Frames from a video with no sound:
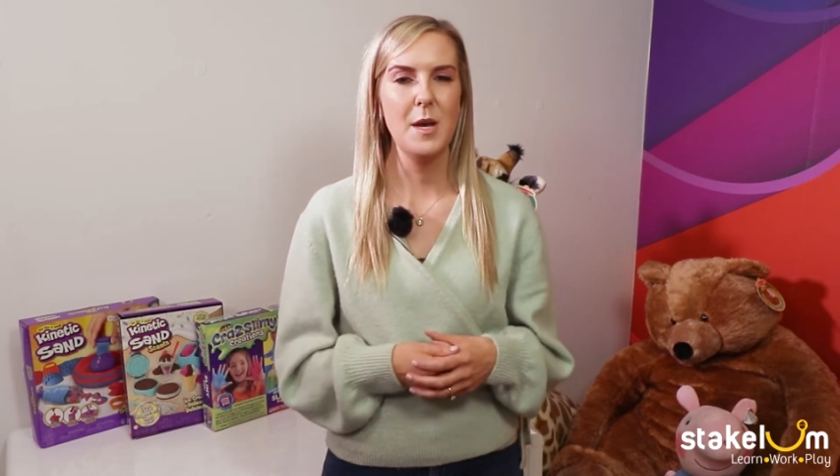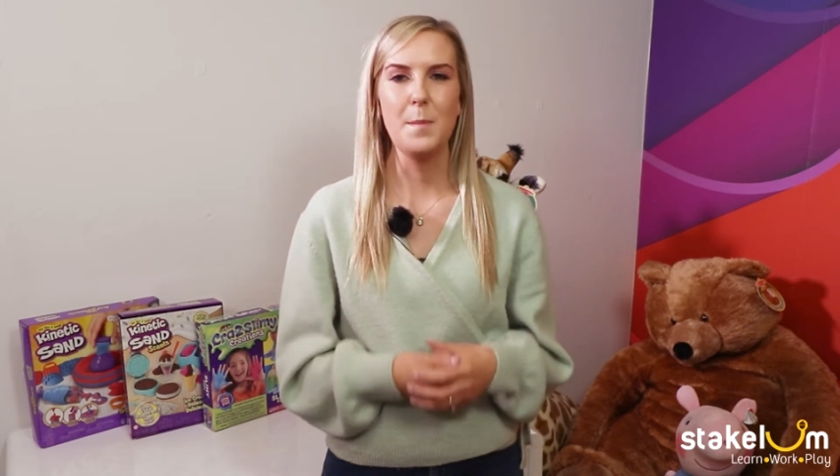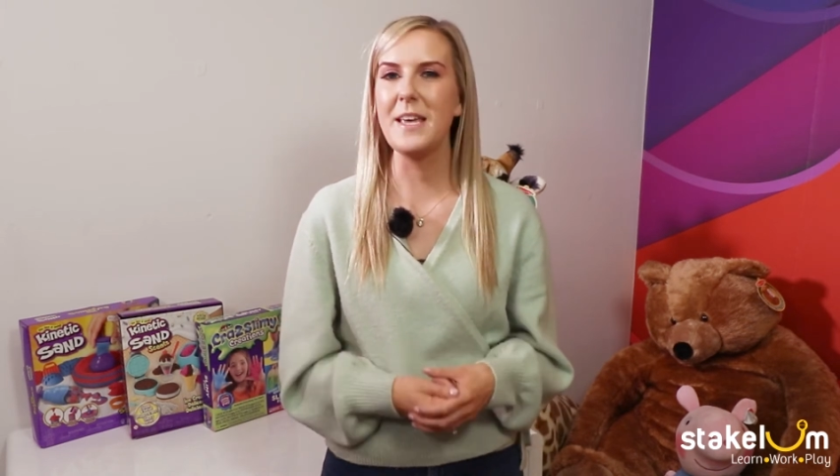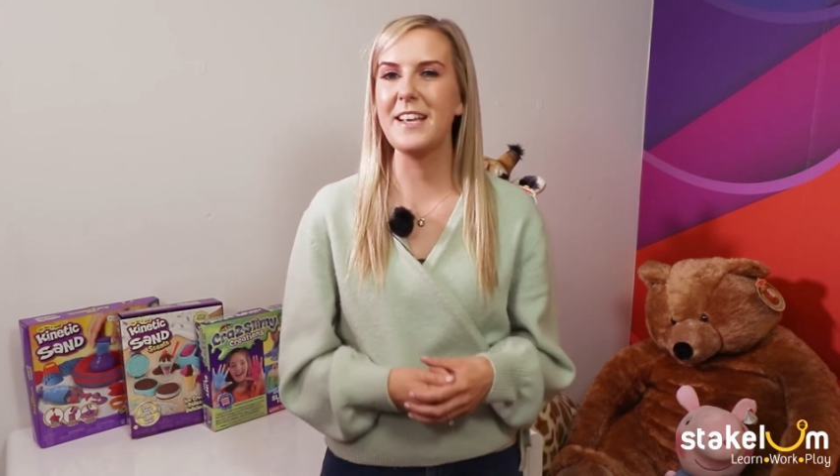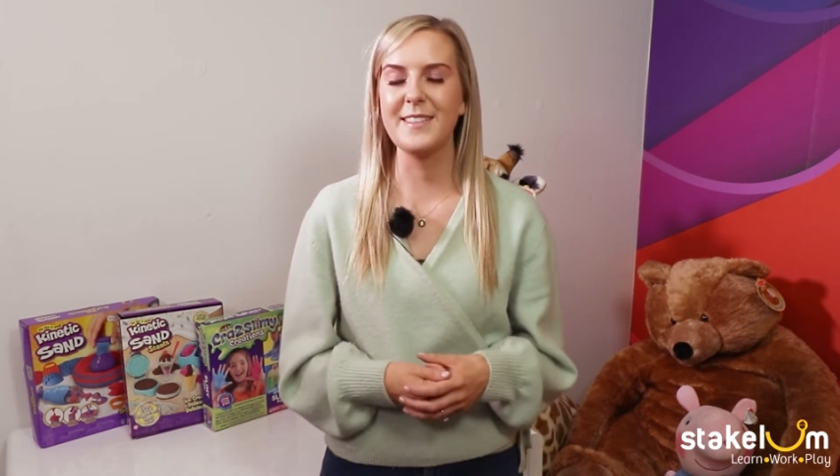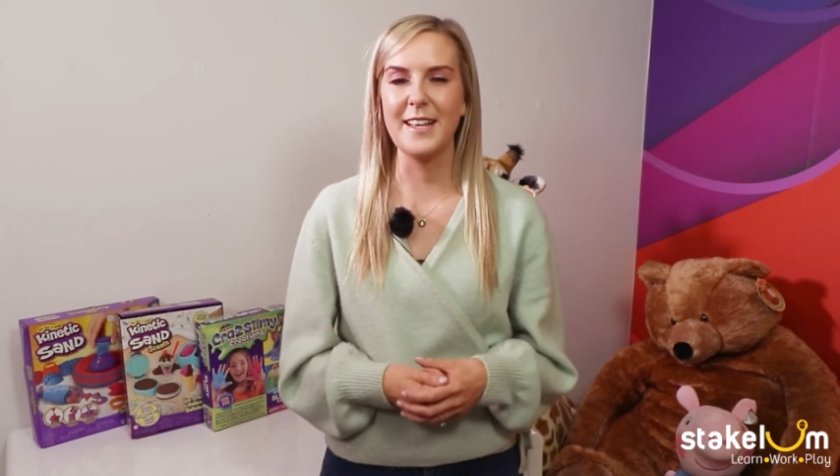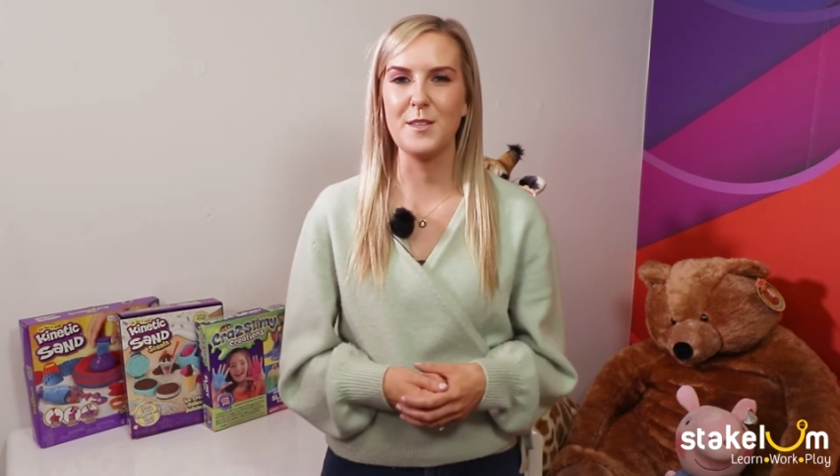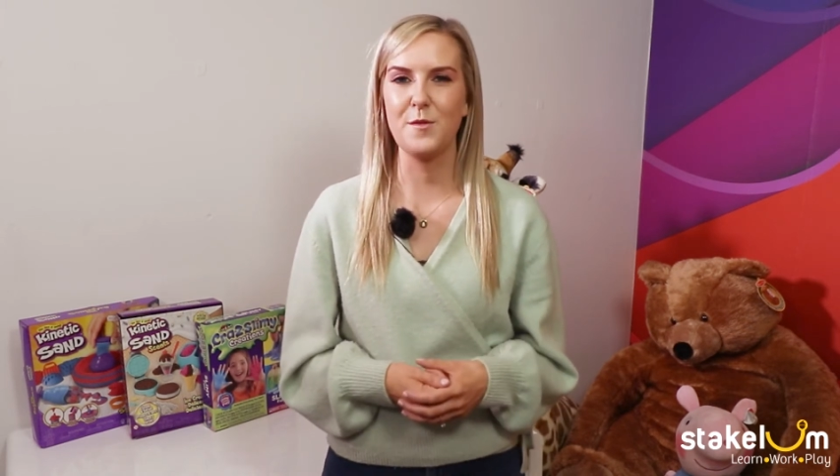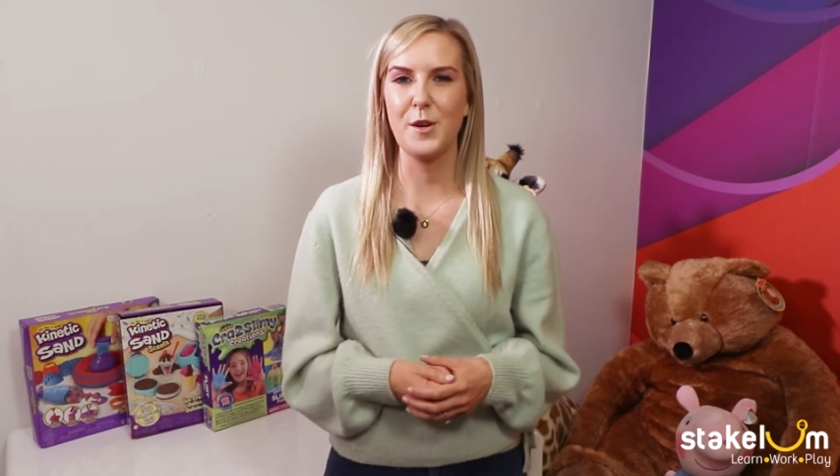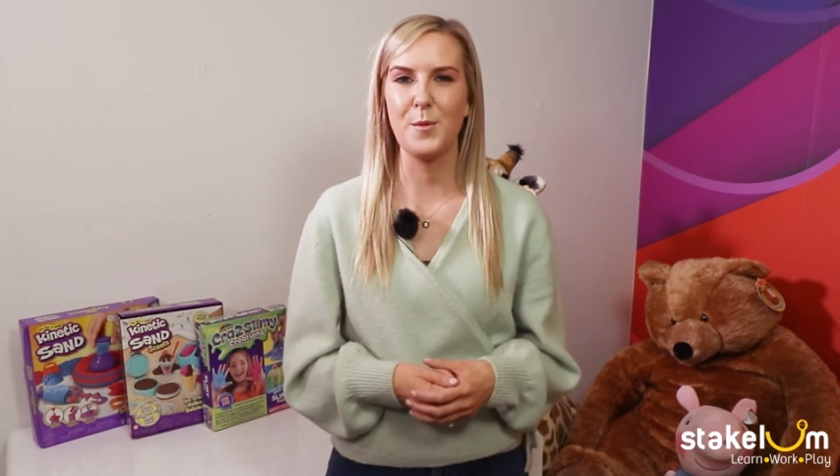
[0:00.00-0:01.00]
making
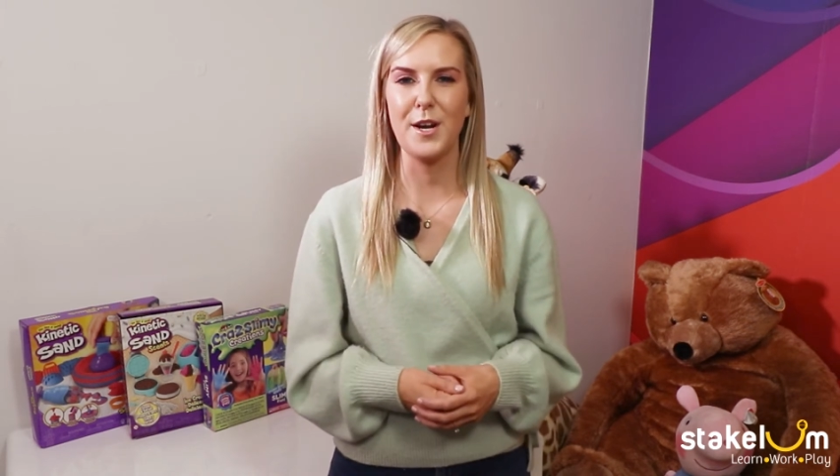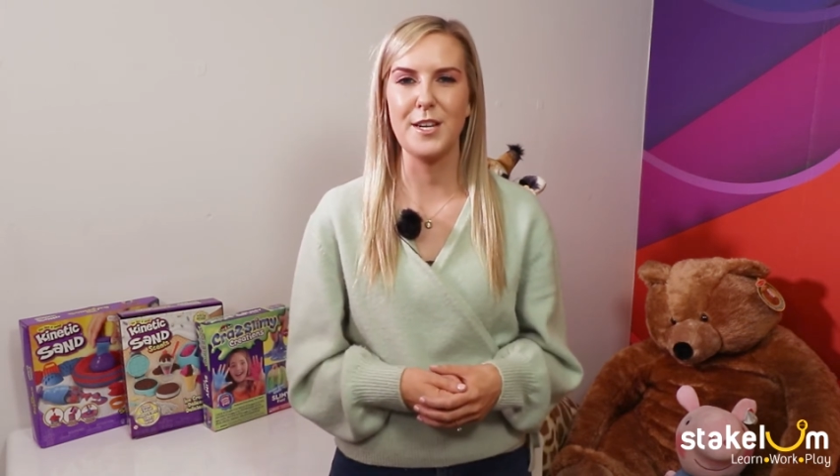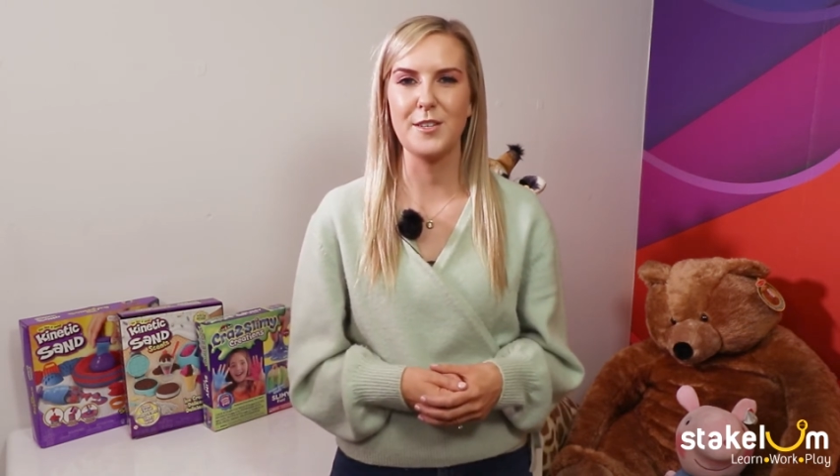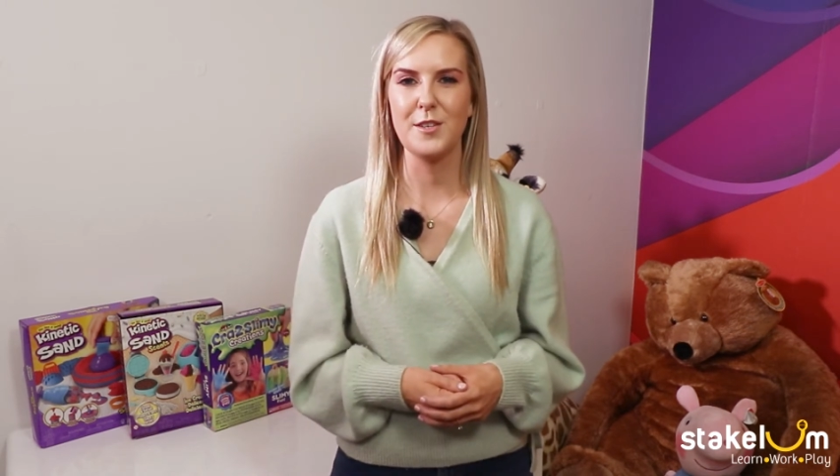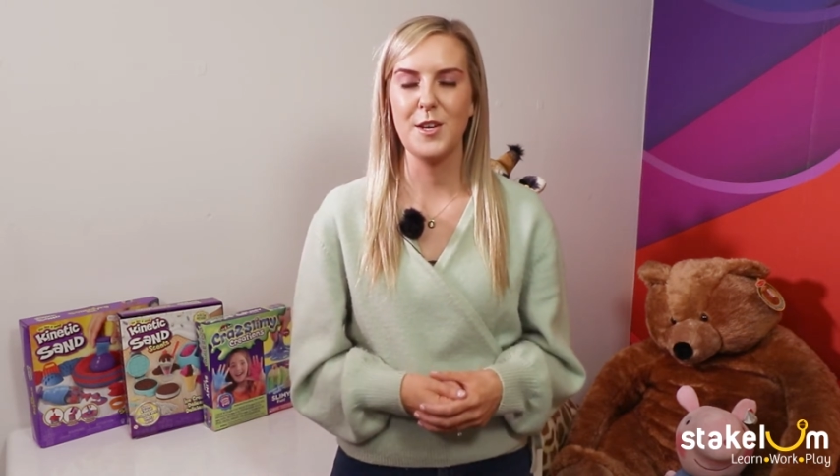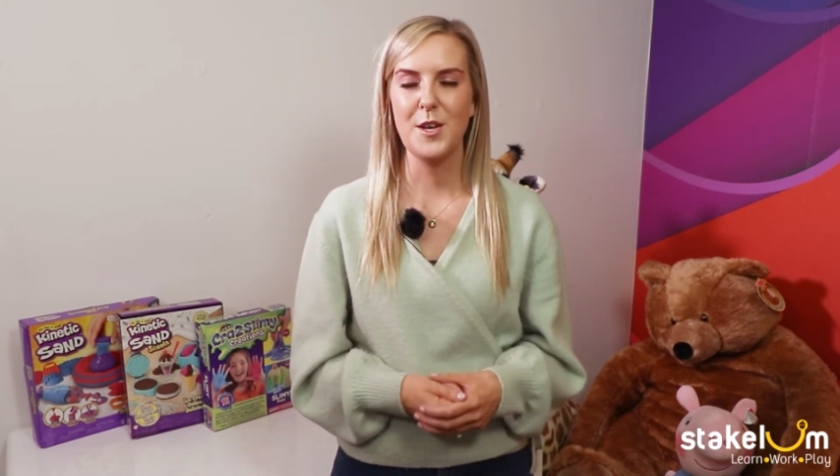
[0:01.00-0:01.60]
sense of their world,